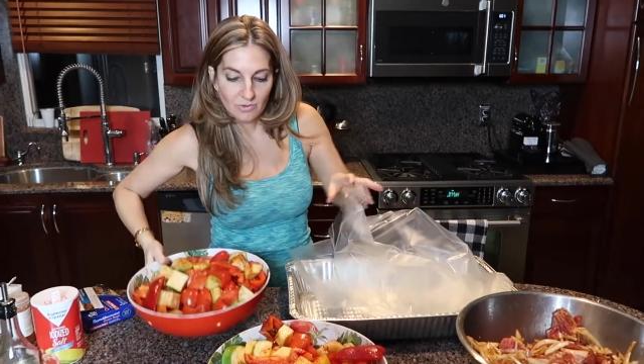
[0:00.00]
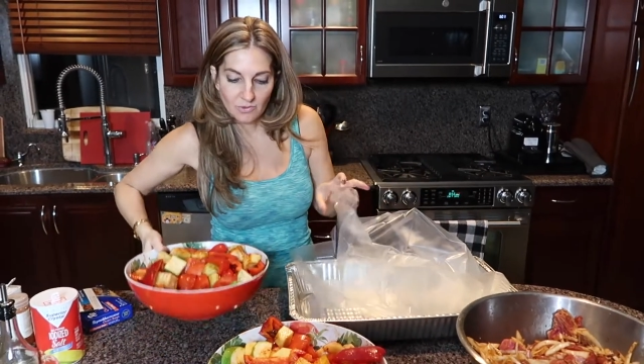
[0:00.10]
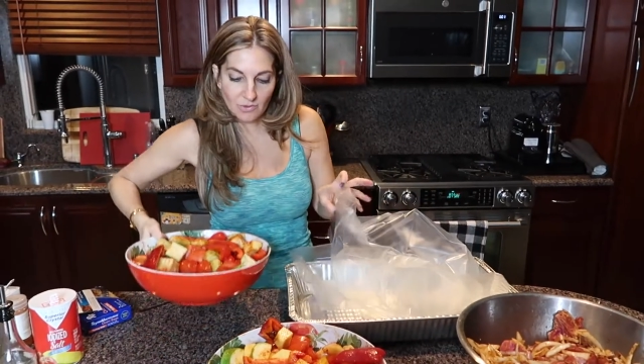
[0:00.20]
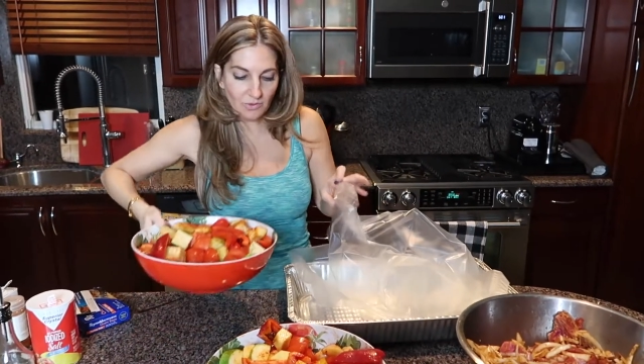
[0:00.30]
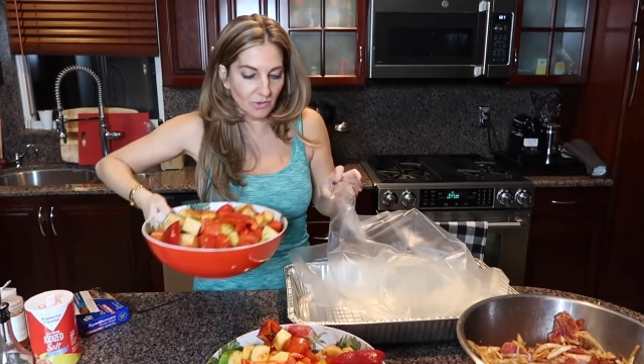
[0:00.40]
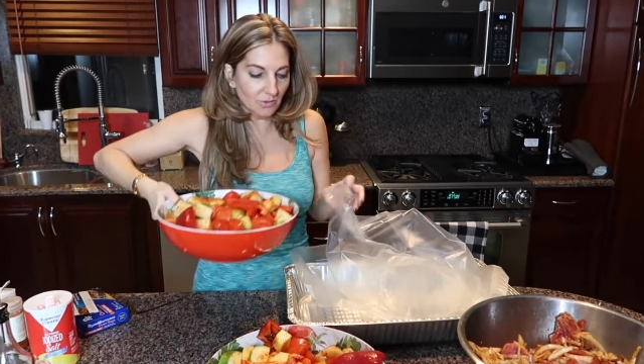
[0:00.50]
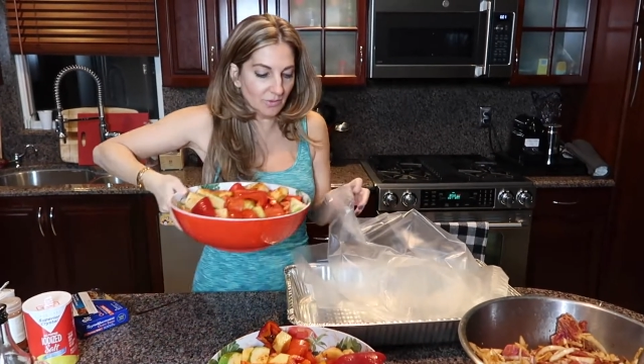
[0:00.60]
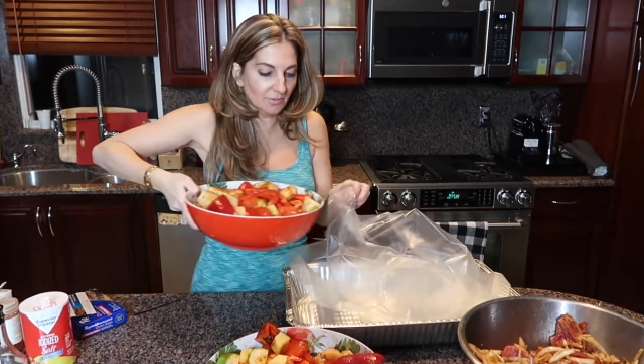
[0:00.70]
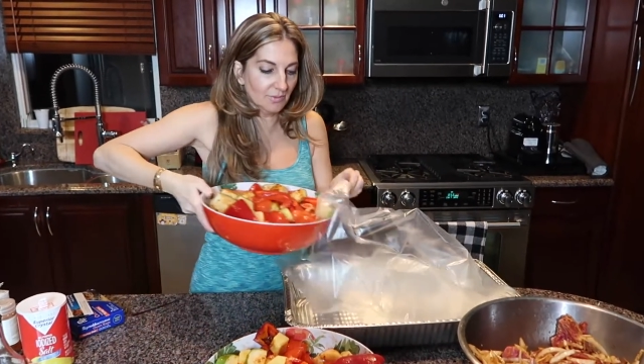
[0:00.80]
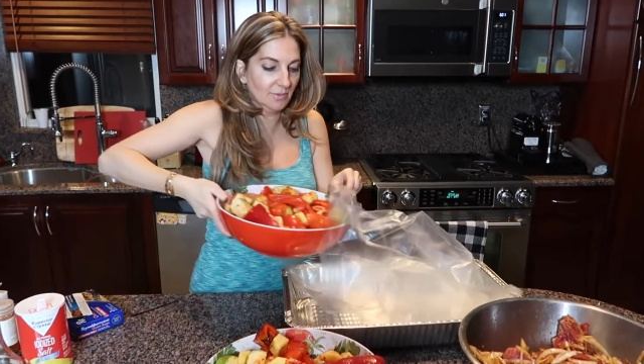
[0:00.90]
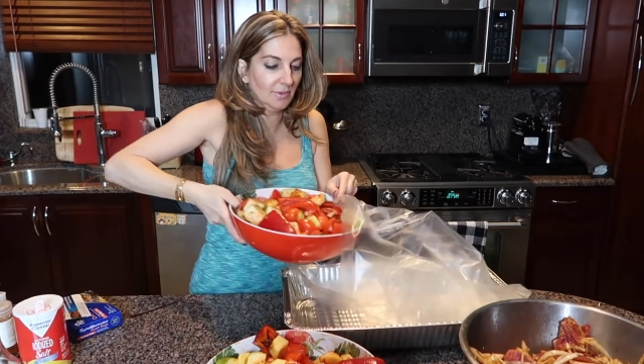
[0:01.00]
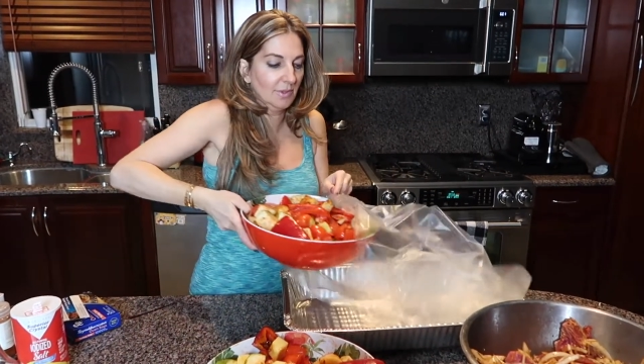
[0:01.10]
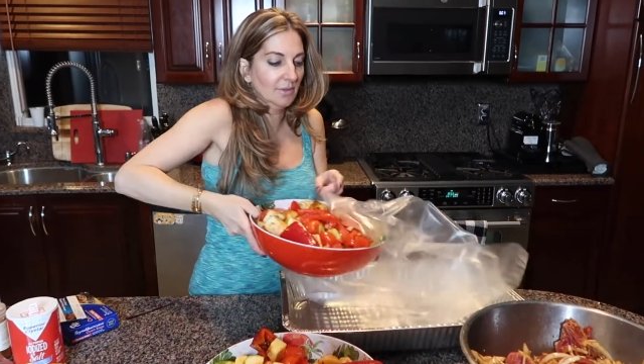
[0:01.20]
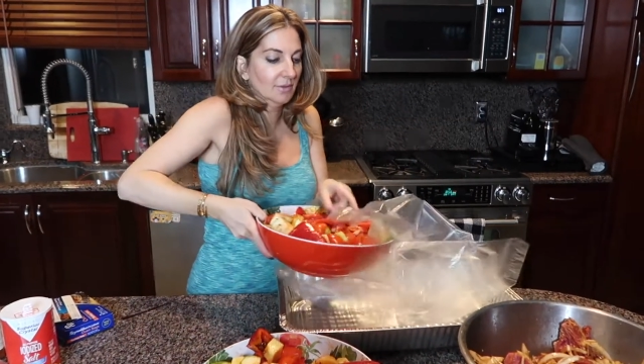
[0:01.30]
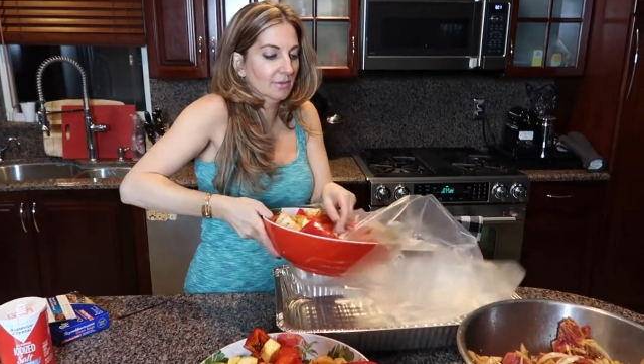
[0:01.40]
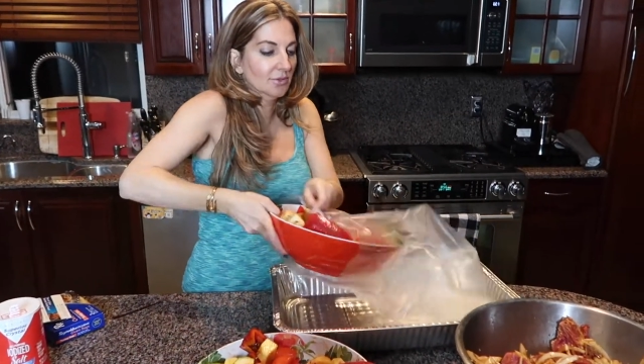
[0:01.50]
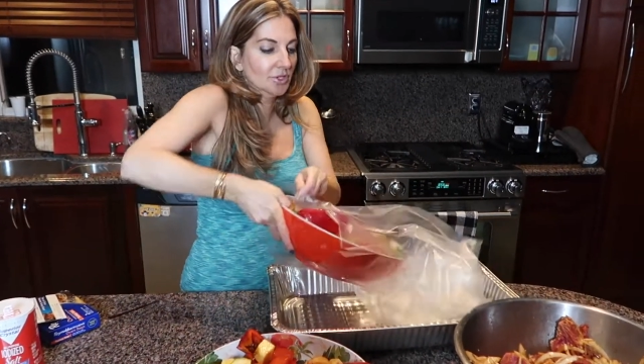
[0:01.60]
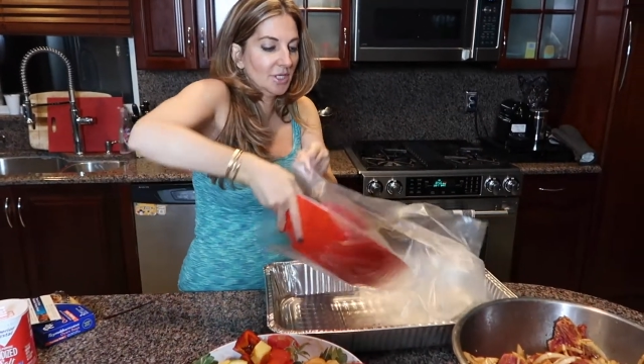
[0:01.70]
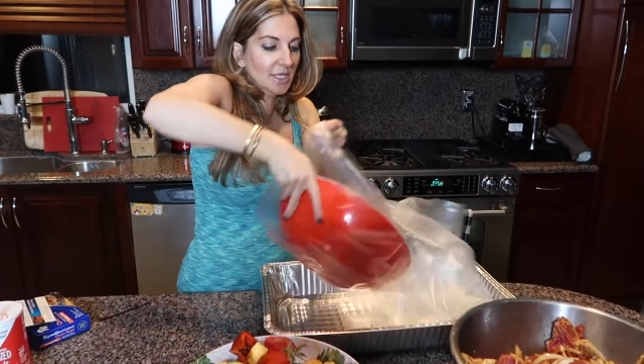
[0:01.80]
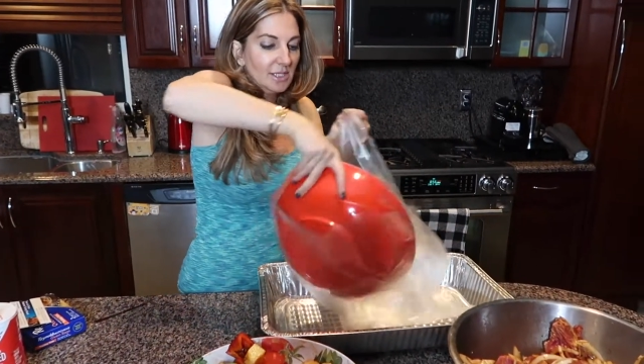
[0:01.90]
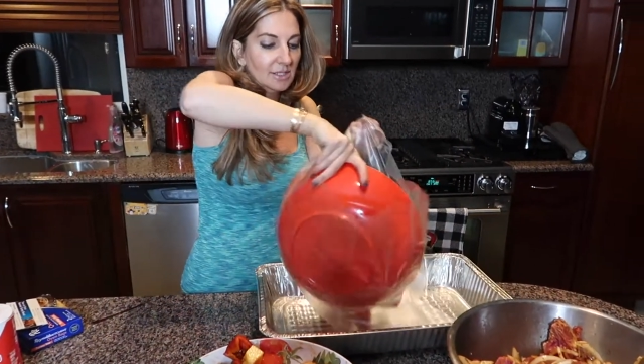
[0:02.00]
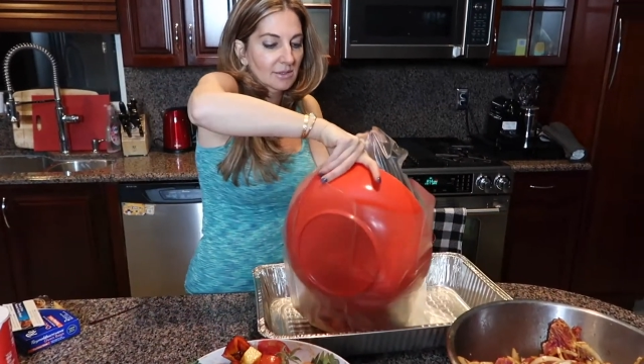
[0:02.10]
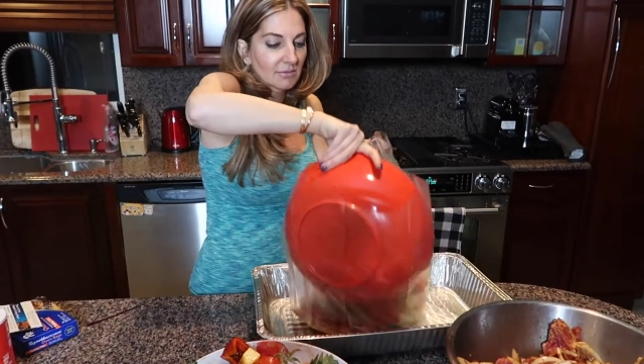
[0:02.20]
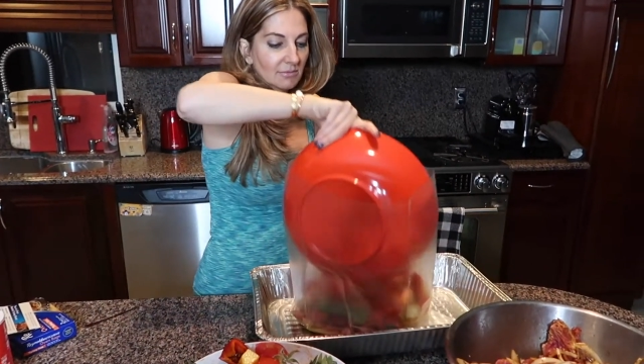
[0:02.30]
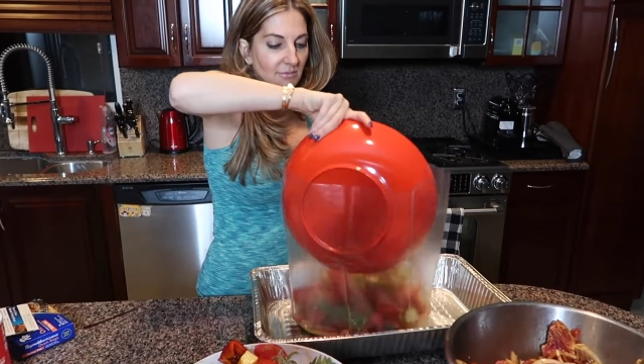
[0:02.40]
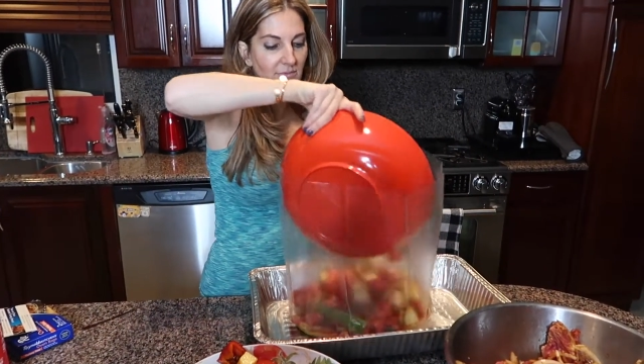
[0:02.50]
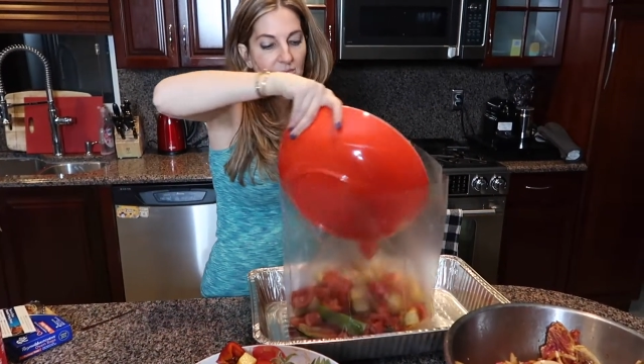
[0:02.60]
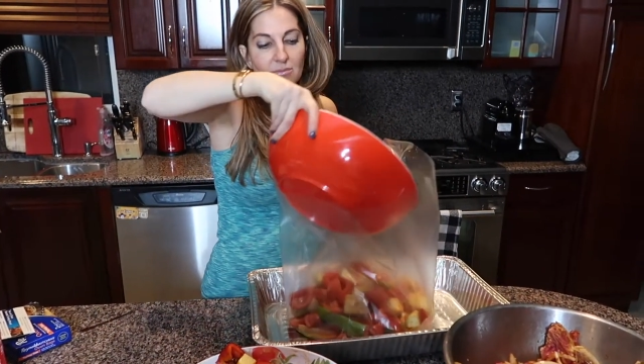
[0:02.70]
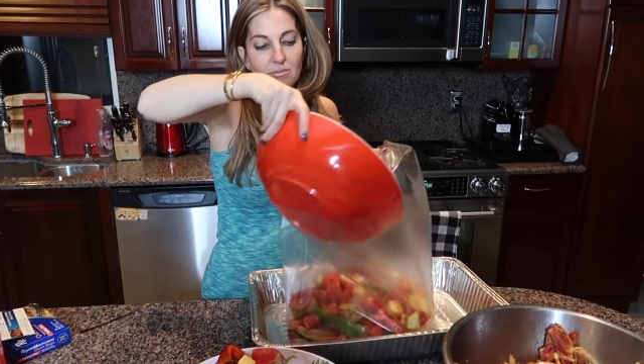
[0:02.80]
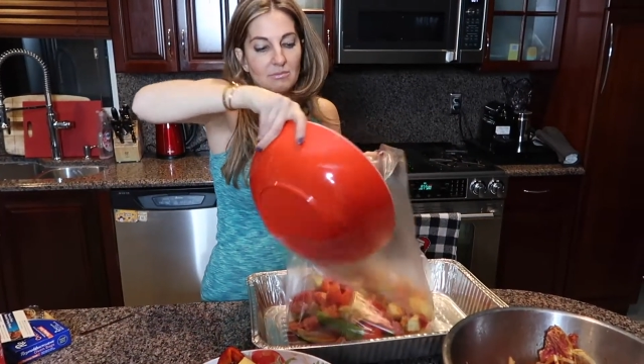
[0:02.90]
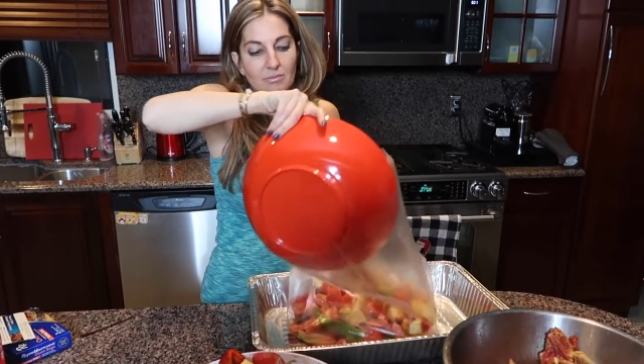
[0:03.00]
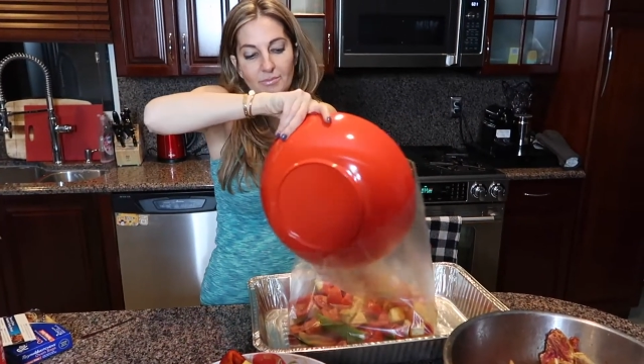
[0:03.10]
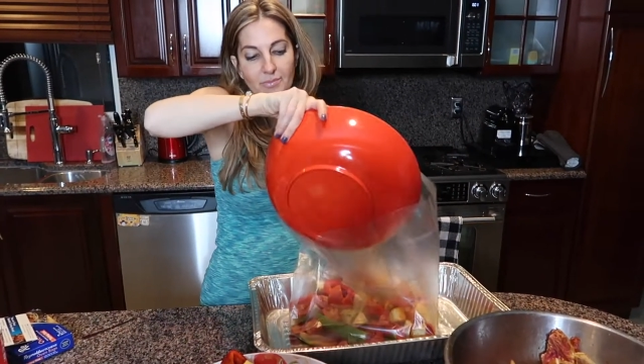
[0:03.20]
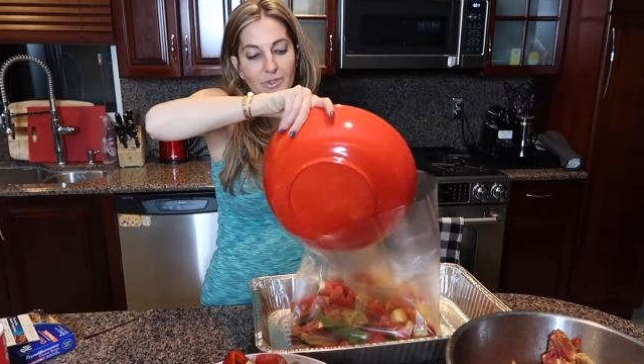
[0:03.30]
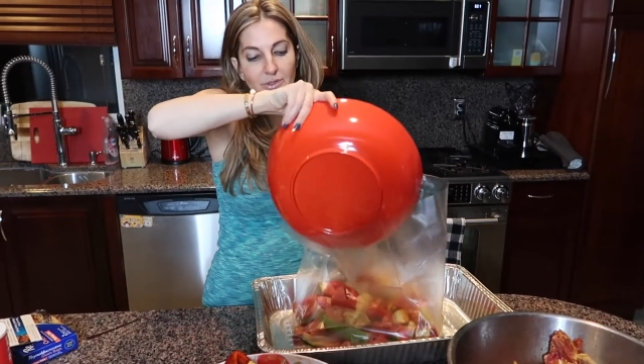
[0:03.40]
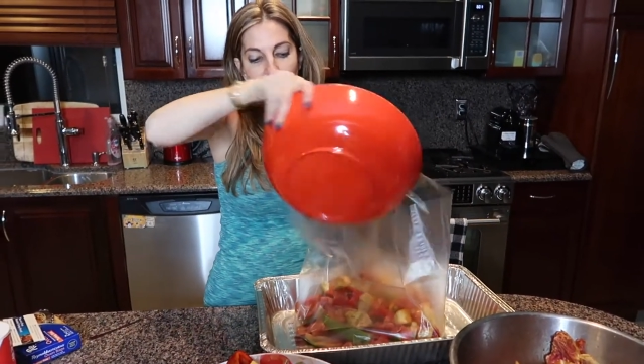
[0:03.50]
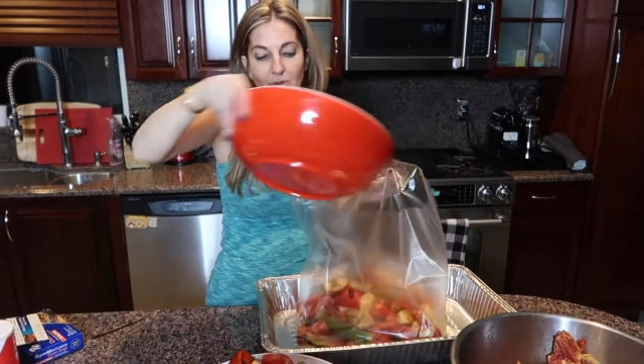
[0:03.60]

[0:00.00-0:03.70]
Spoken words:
So you just put